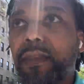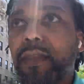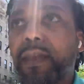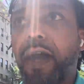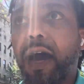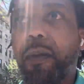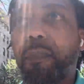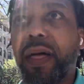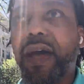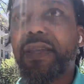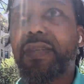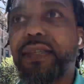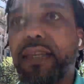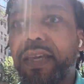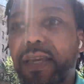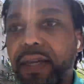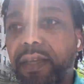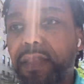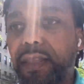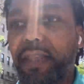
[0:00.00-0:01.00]
I'm not
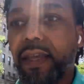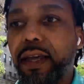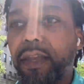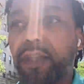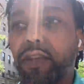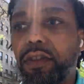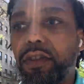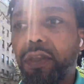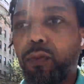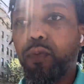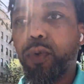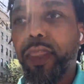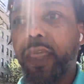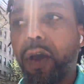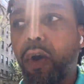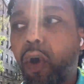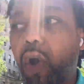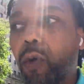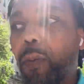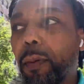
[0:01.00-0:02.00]
saying that, you know, that
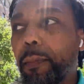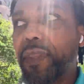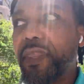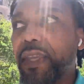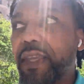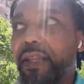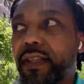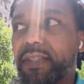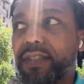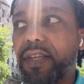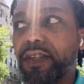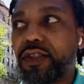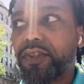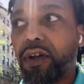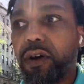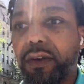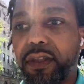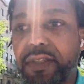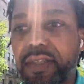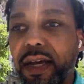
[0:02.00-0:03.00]
all women need attention
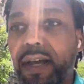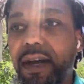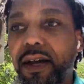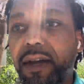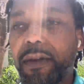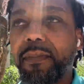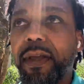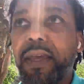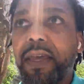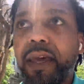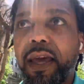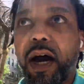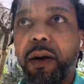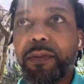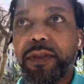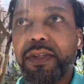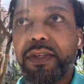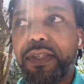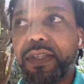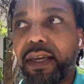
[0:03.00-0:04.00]
all the time. I'm
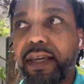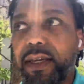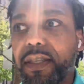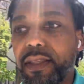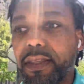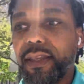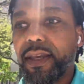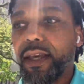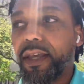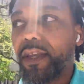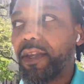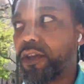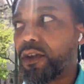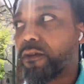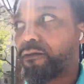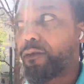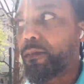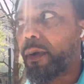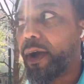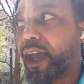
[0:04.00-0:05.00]
just saying that, you know,
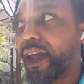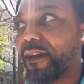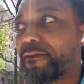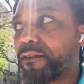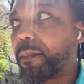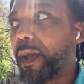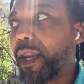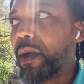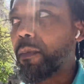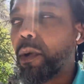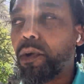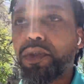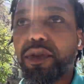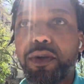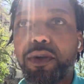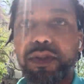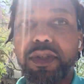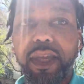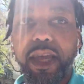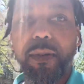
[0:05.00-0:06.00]
from an emotional
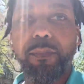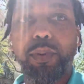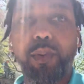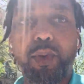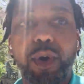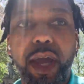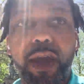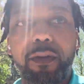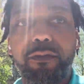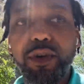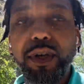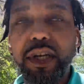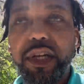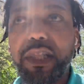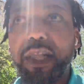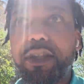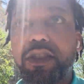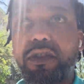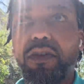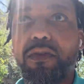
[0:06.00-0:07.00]
standpoint, if you
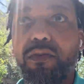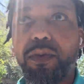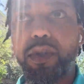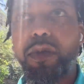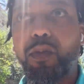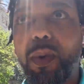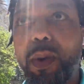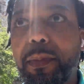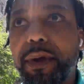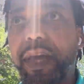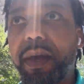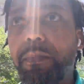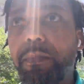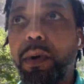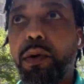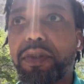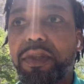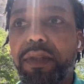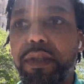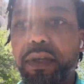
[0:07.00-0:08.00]
neglect your woman
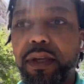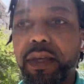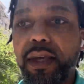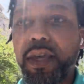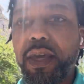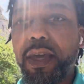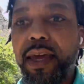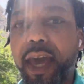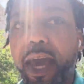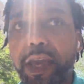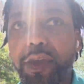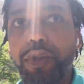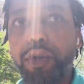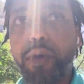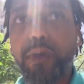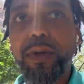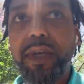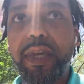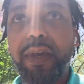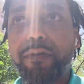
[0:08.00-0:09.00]
emotionally and you
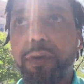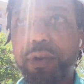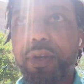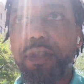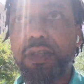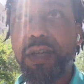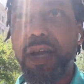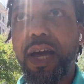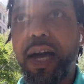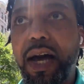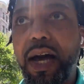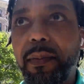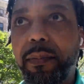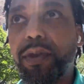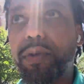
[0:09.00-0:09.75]
don't give her the time, you